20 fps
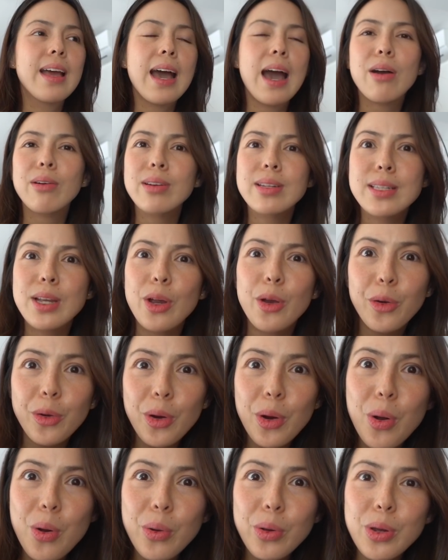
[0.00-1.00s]
How does it
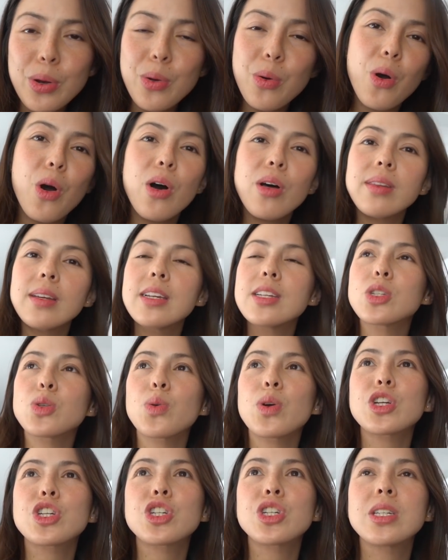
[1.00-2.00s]
grow? You know, all these
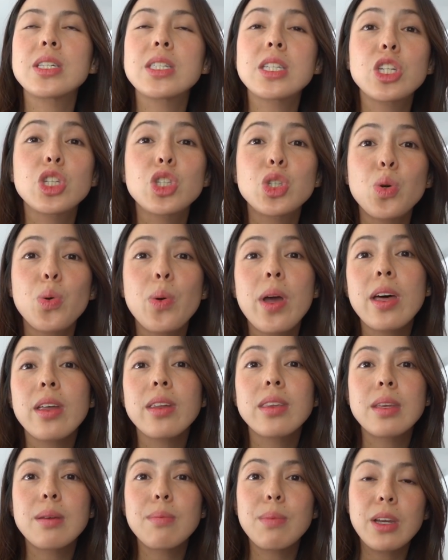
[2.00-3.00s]
questions, it's so
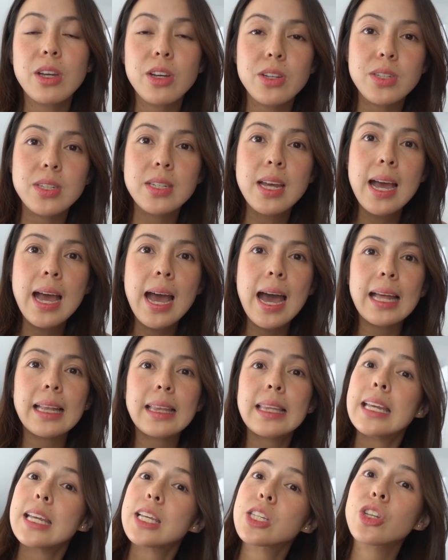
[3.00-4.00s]
healthy because
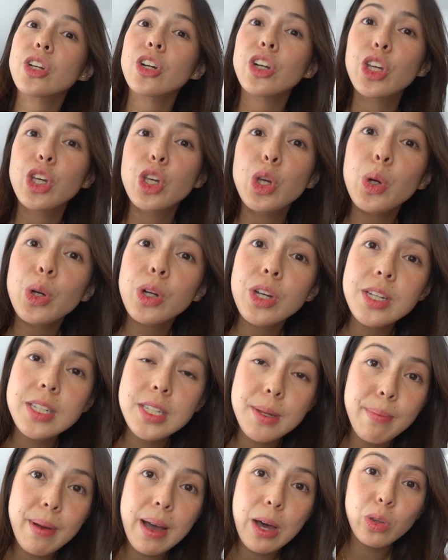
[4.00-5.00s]
at least they're
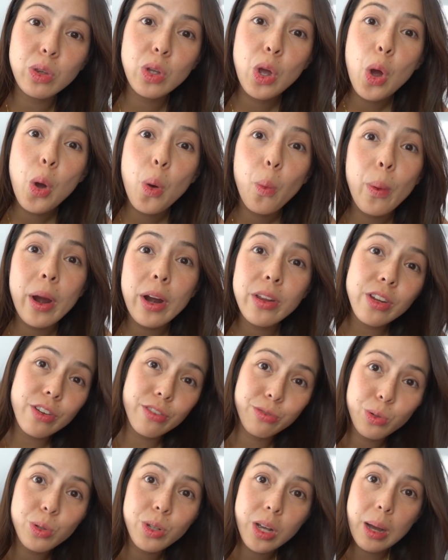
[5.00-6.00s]
curious about where their
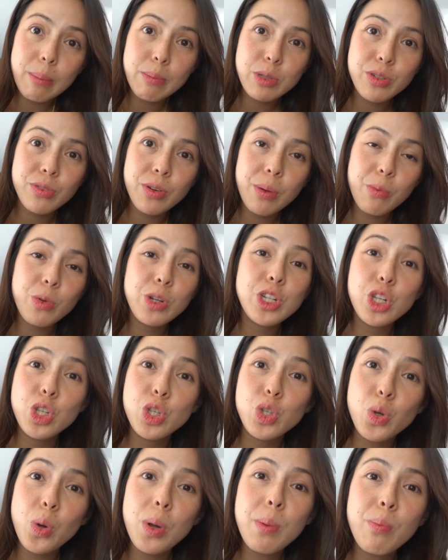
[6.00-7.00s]
food comes from, which is
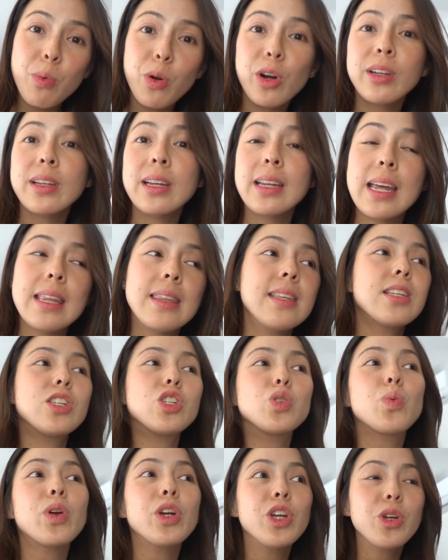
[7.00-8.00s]
so important. And this
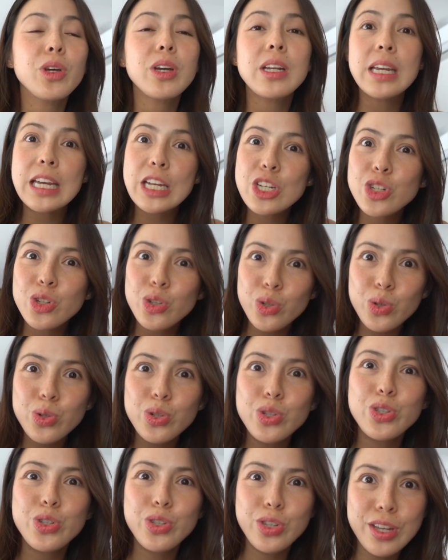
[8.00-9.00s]
is where you can
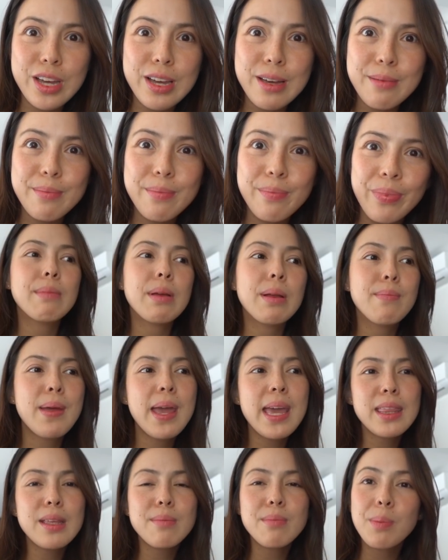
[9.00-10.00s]
introduce to them and
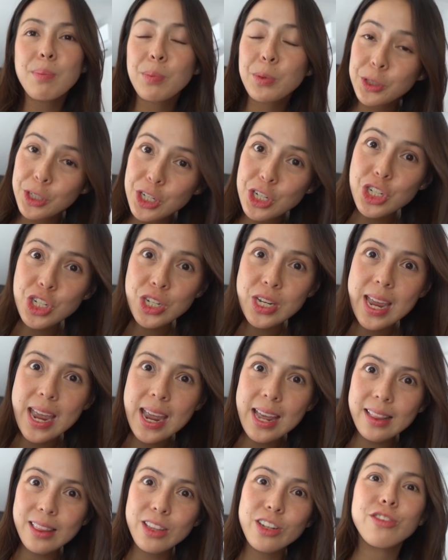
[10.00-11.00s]
make them
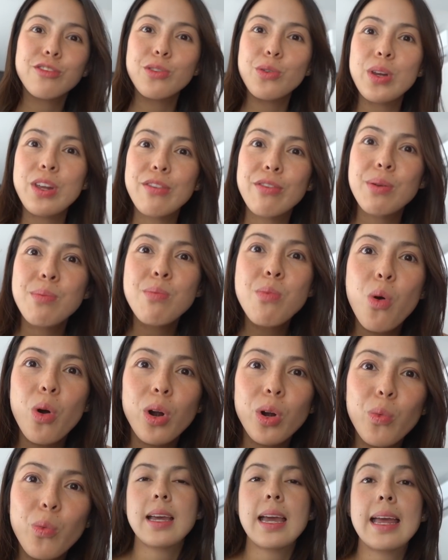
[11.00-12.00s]
appreciate their food even
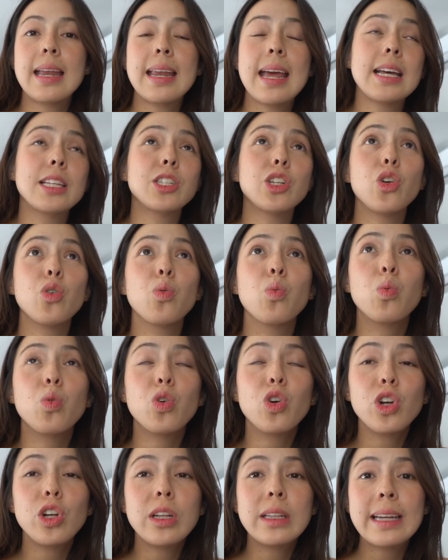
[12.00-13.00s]
more. And as our
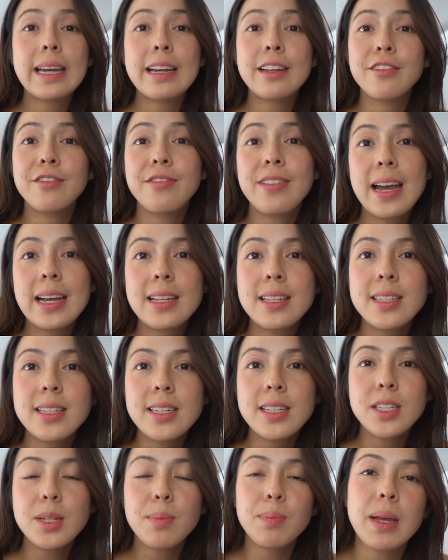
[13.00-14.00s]
world
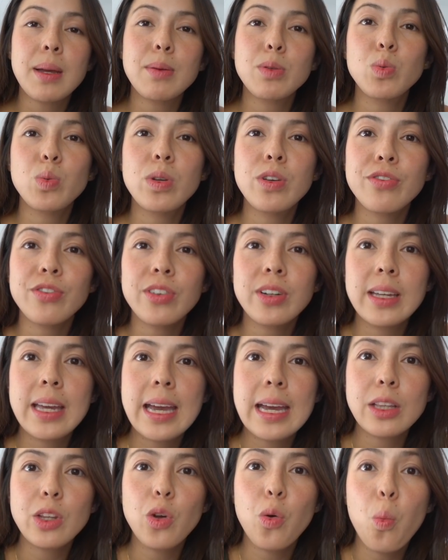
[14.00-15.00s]
advances, sometimes we
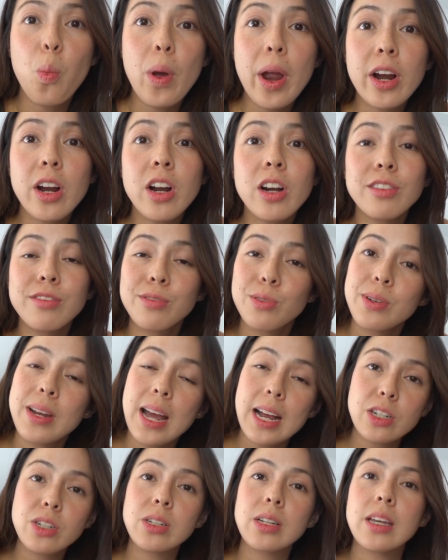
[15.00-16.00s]
forget where our food
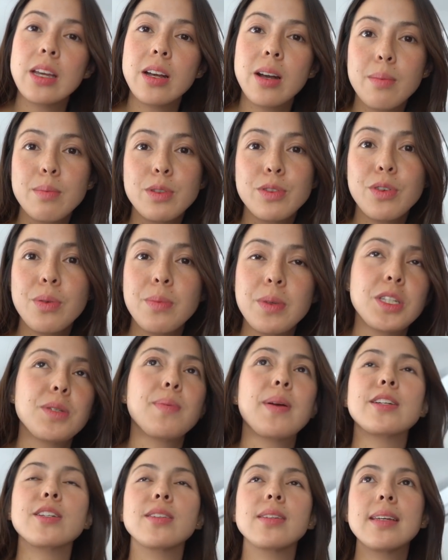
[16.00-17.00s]
actually comes from,
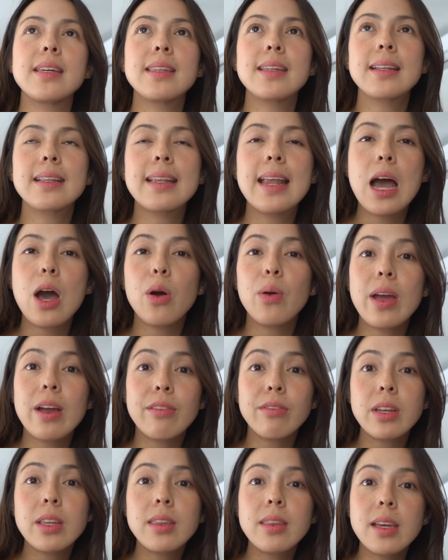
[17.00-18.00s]
especially that now
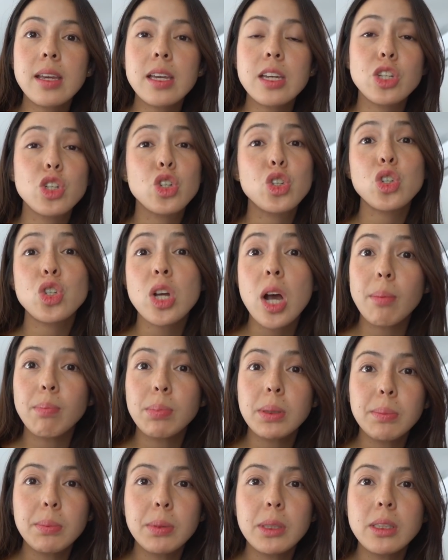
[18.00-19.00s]
everything is
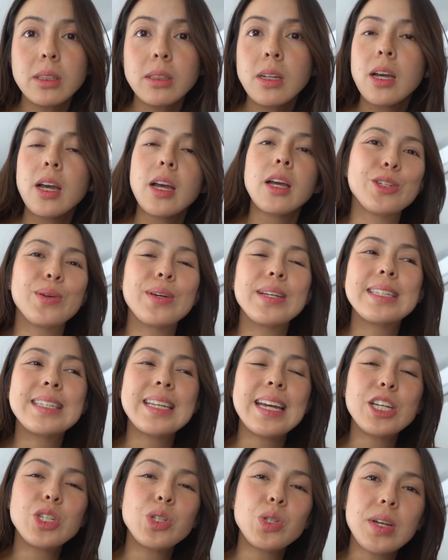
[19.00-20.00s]
shoppable. So it's
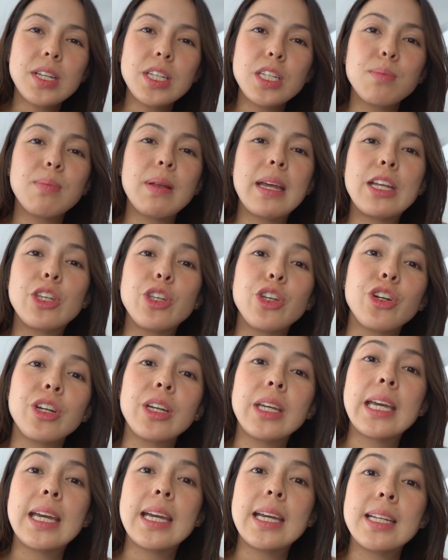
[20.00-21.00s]
nice to explain to
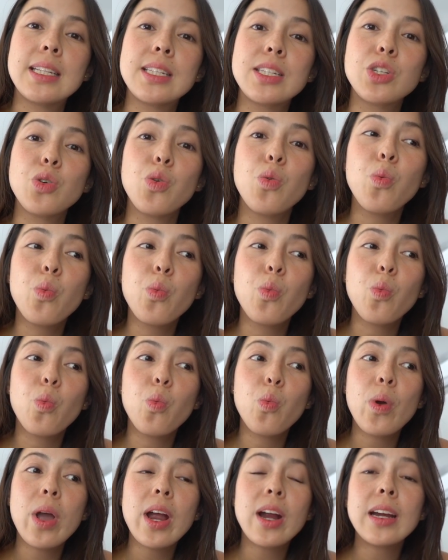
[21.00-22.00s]
your kids
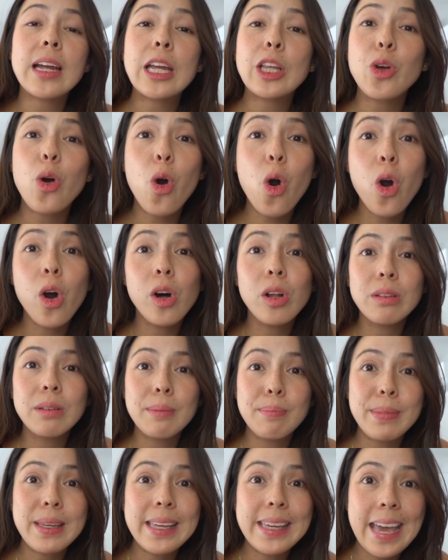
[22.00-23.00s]
where it all
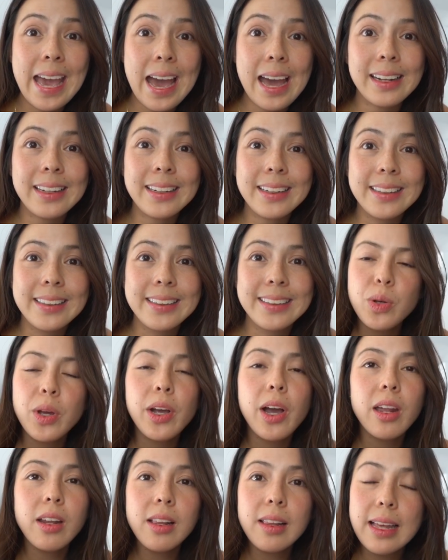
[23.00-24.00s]
began. So I
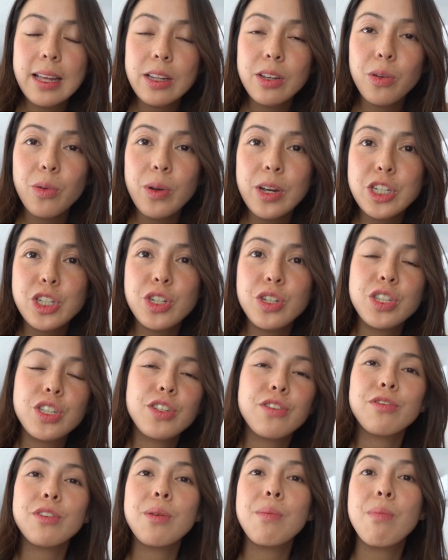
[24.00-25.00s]
got a lot of
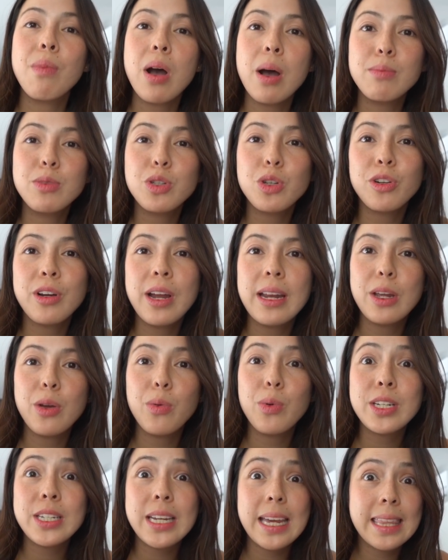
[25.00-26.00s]
questions from moms already,
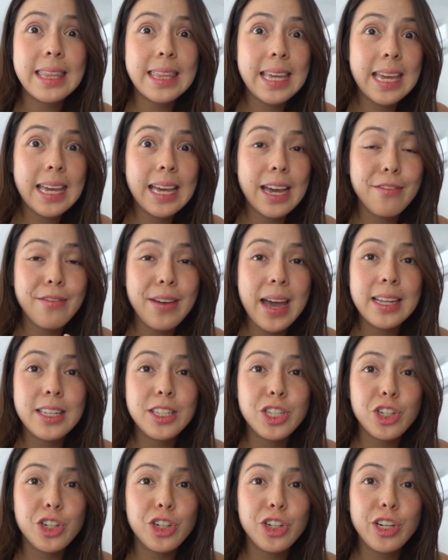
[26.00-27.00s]
which I think I've
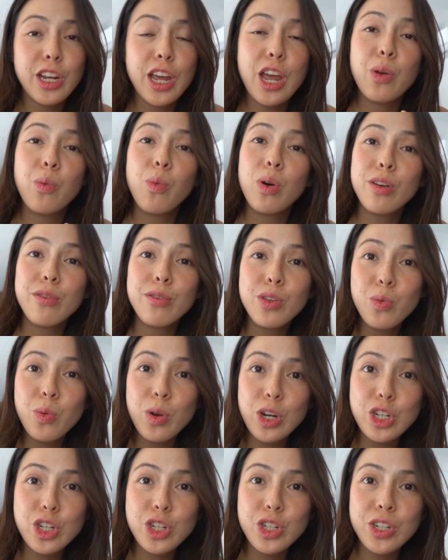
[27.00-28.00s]
answered. And one of the
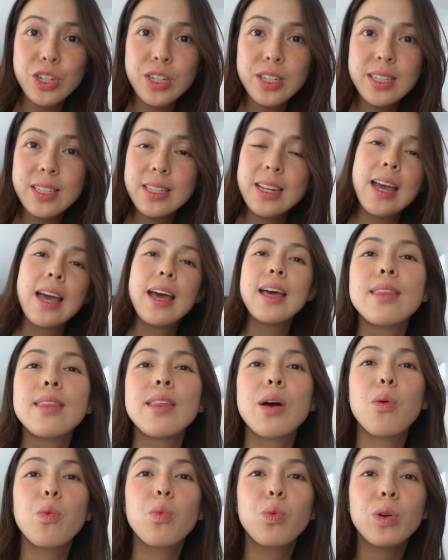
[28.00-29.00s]
questions
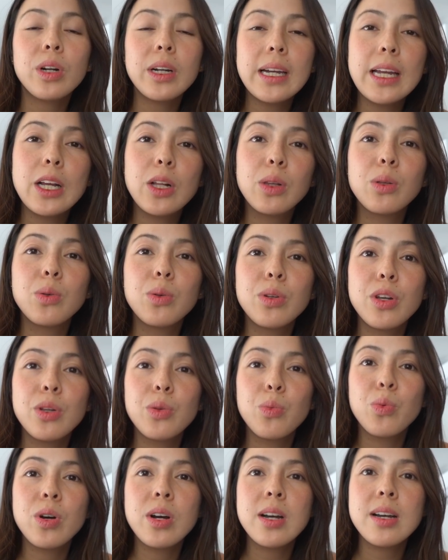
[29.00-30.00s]
that were
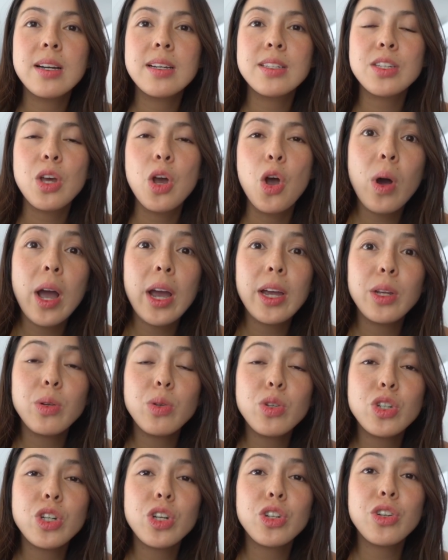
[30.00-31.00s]
included was, why
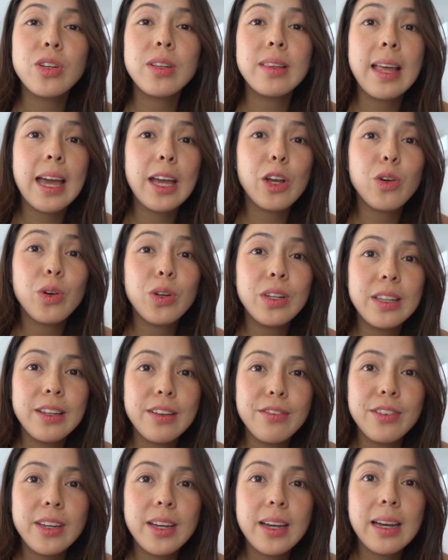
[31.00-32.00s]
do children like
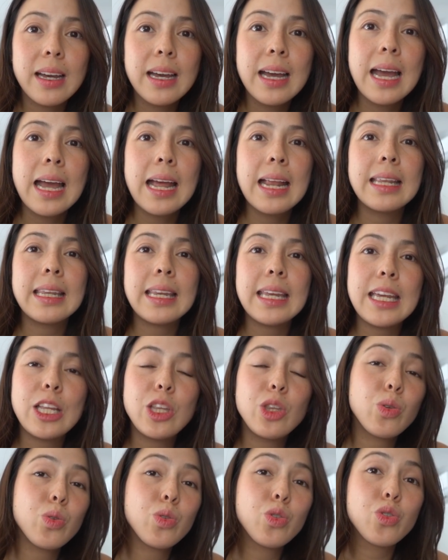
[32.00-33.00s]
Olivia
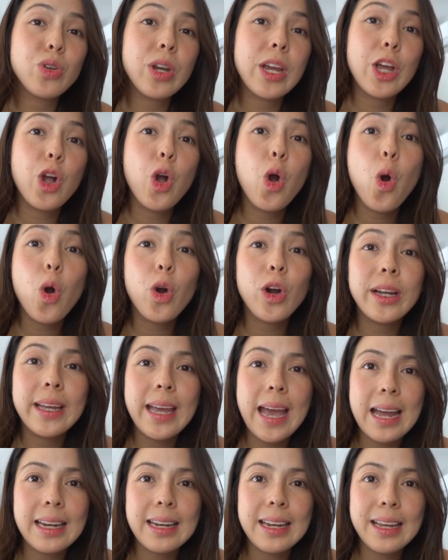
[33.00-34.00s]
need to drink
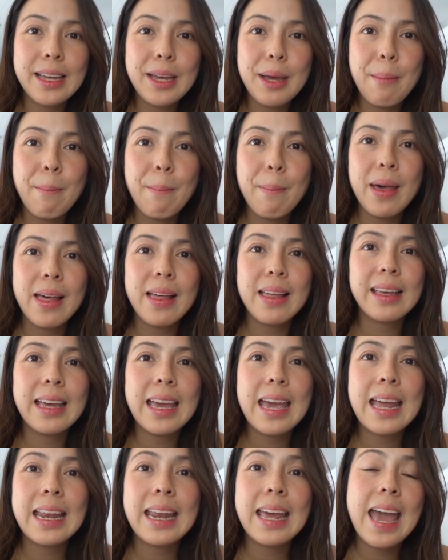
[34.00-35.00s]
organic milk?
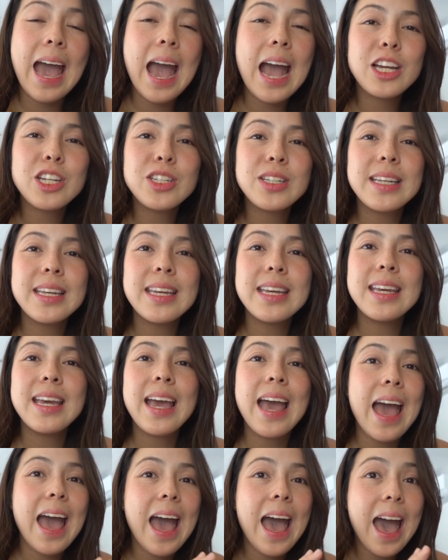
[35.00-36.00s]
And I
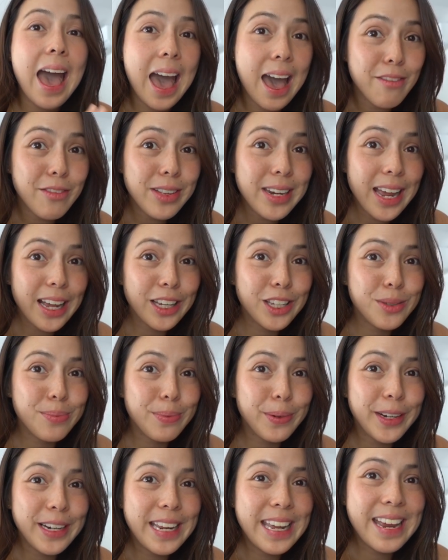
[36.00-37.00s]
actually have an
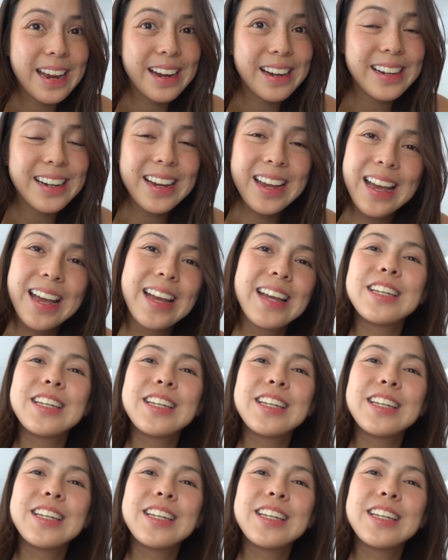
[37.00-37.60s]
expert here.